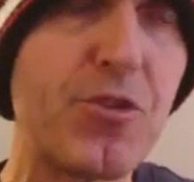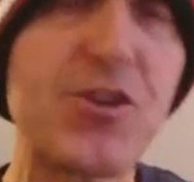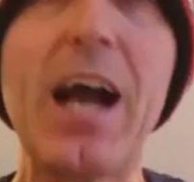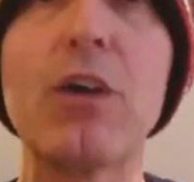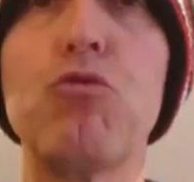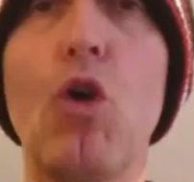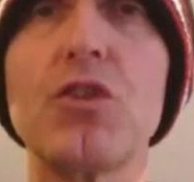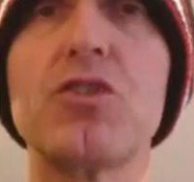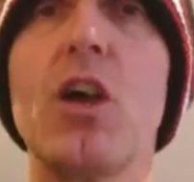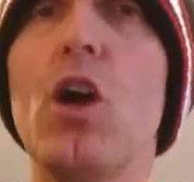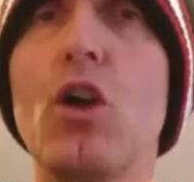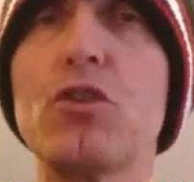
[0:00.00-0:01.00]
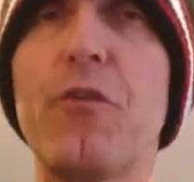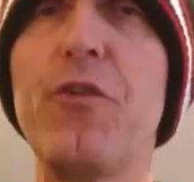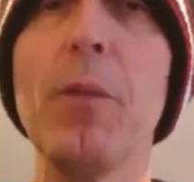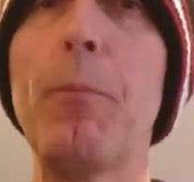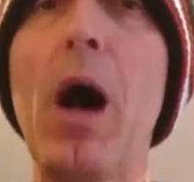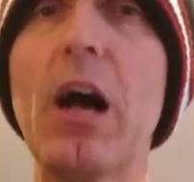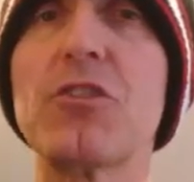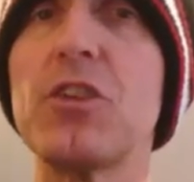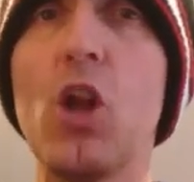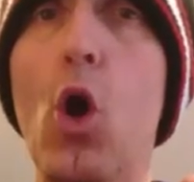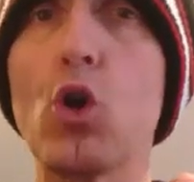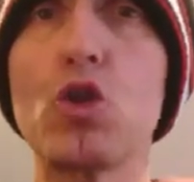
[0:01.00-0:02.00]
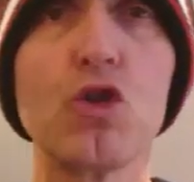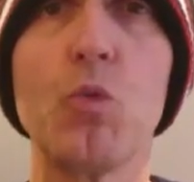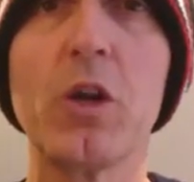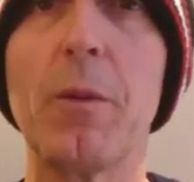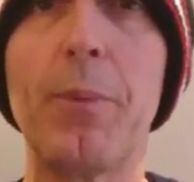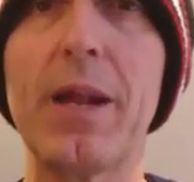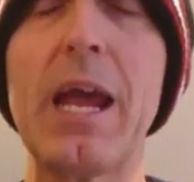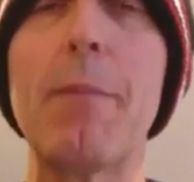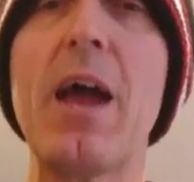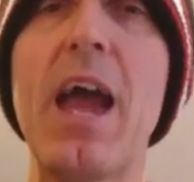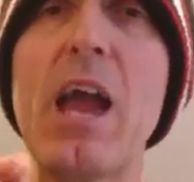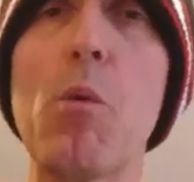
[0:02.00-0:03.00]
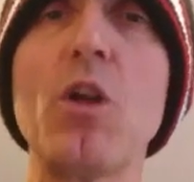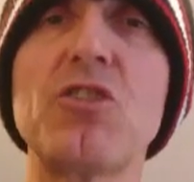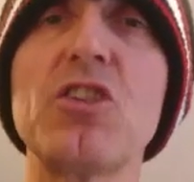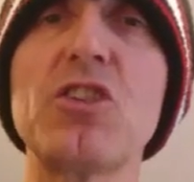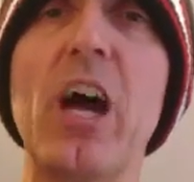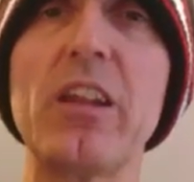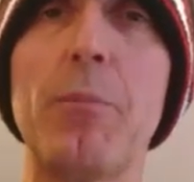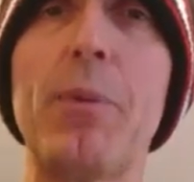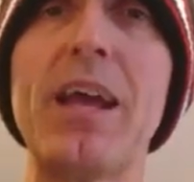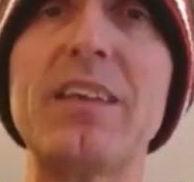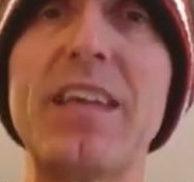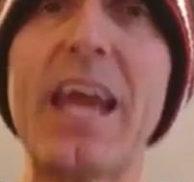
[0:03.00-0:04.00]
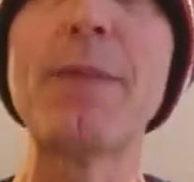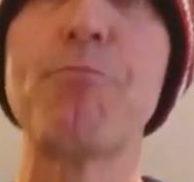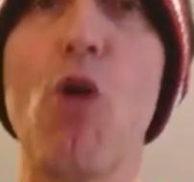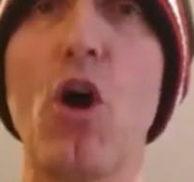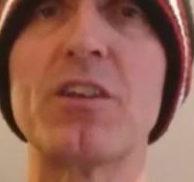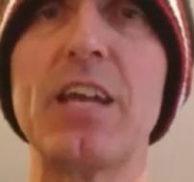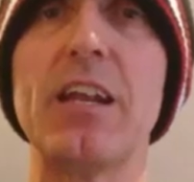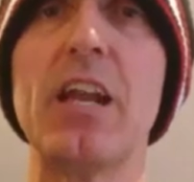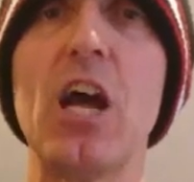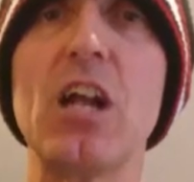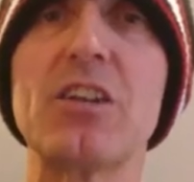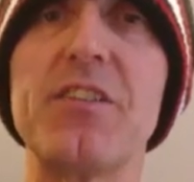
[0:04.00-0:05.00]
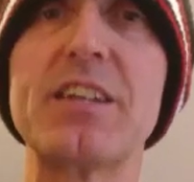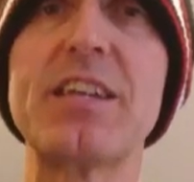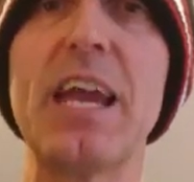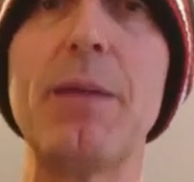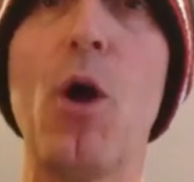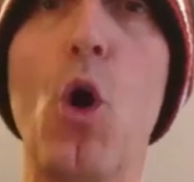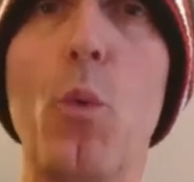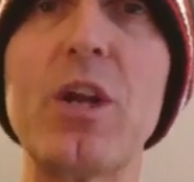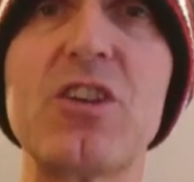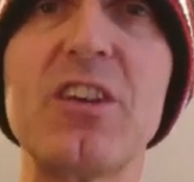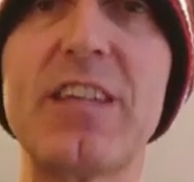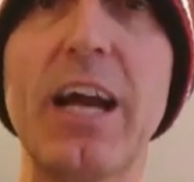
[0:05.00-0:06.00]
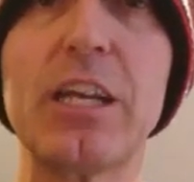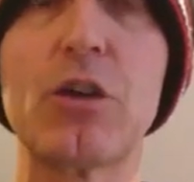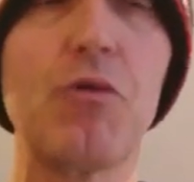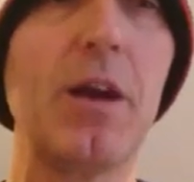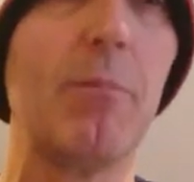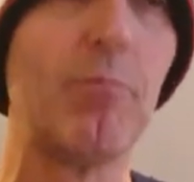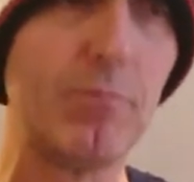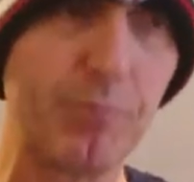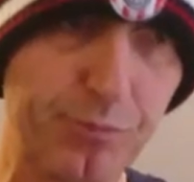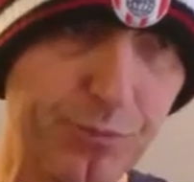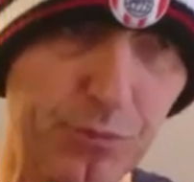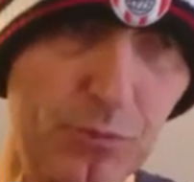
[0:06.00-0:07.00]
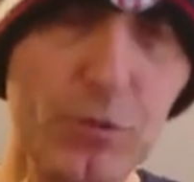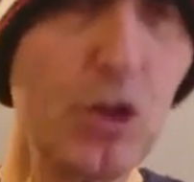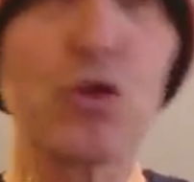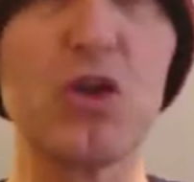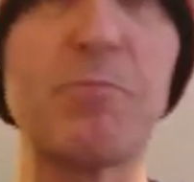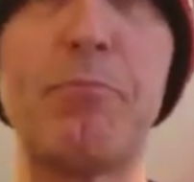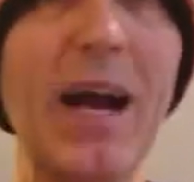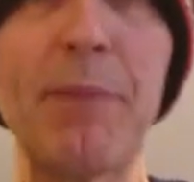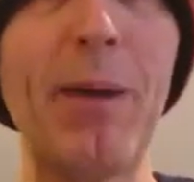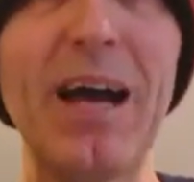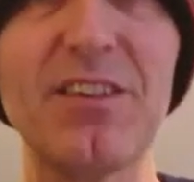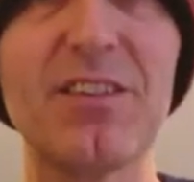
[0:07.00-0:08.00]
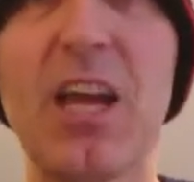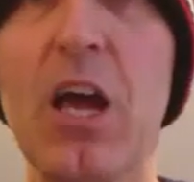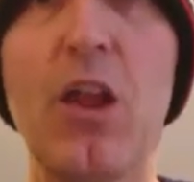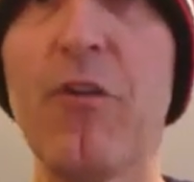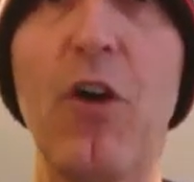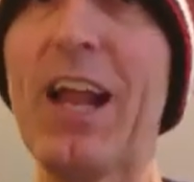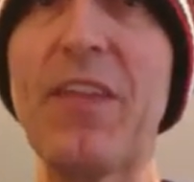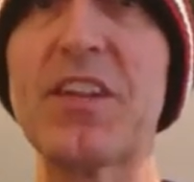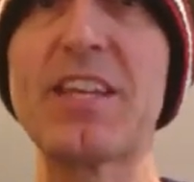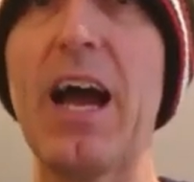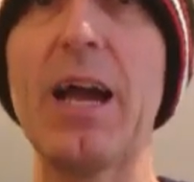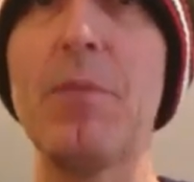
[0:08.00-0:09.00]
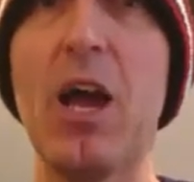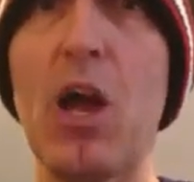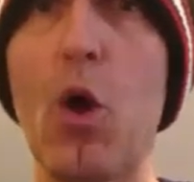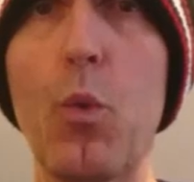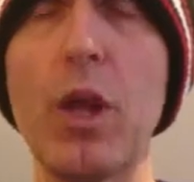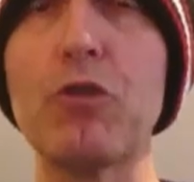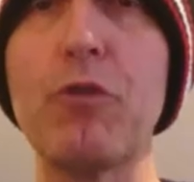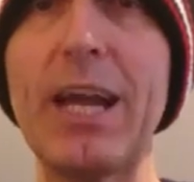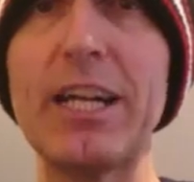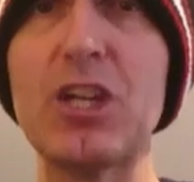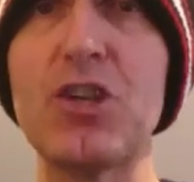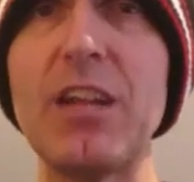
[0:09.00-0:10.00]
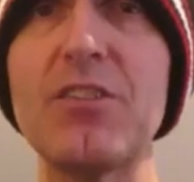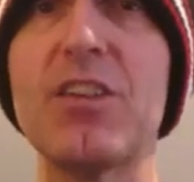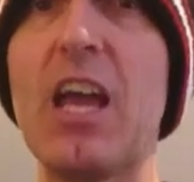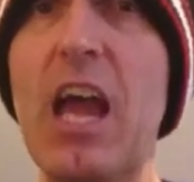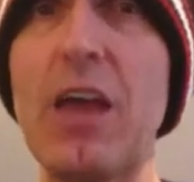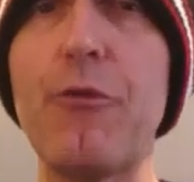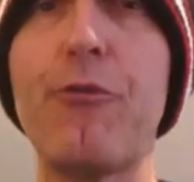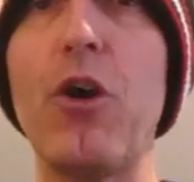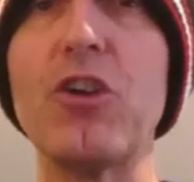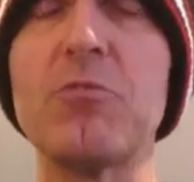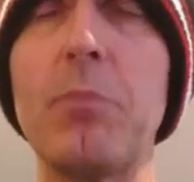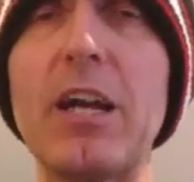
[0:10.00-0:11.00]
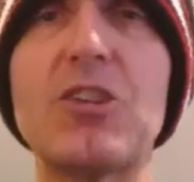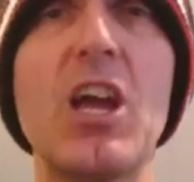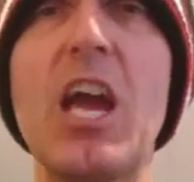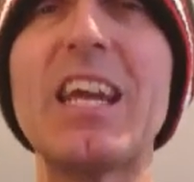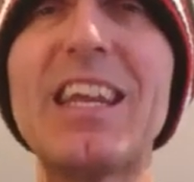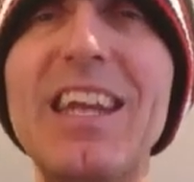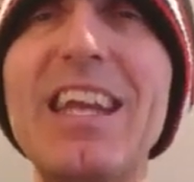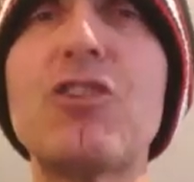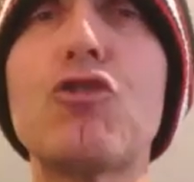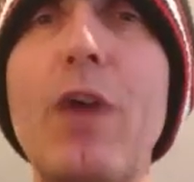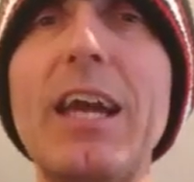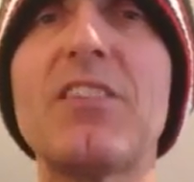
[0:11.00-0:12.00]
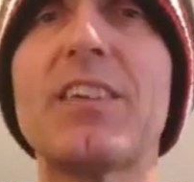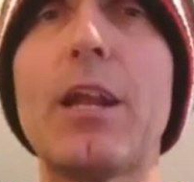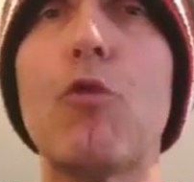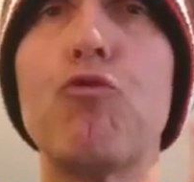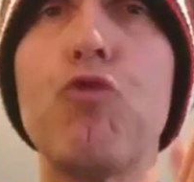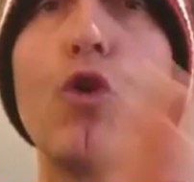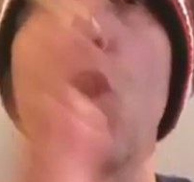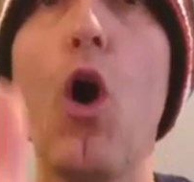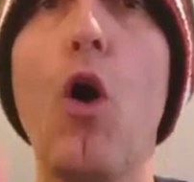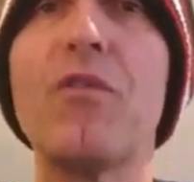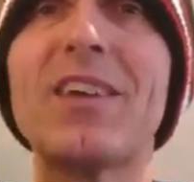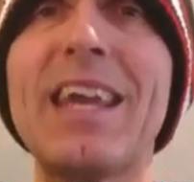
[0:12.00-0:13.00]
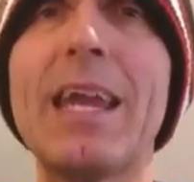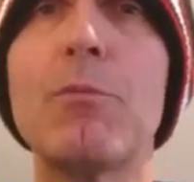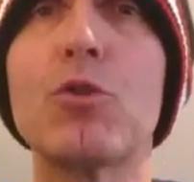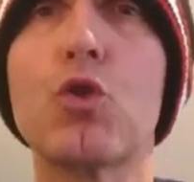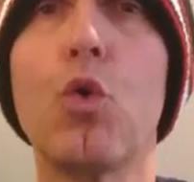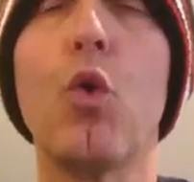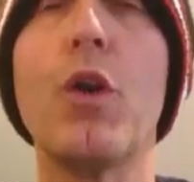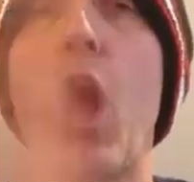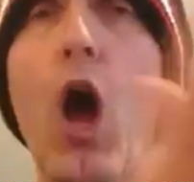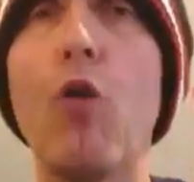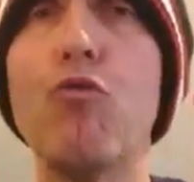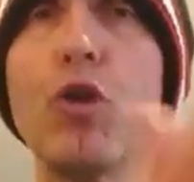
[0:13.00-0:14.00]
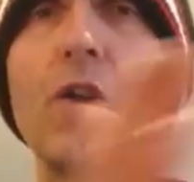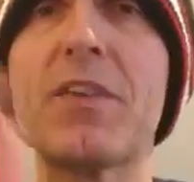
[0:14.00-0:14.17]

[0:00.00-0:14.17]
Jack Ross. So Phil Parkinson doesn't want to play him. He wants to start the players he brought in to the team, which is Danny Graham. So he's bypassed. They've all had the time. Will Grigg had a chance the first match. You need strikers to get a run of games going. A run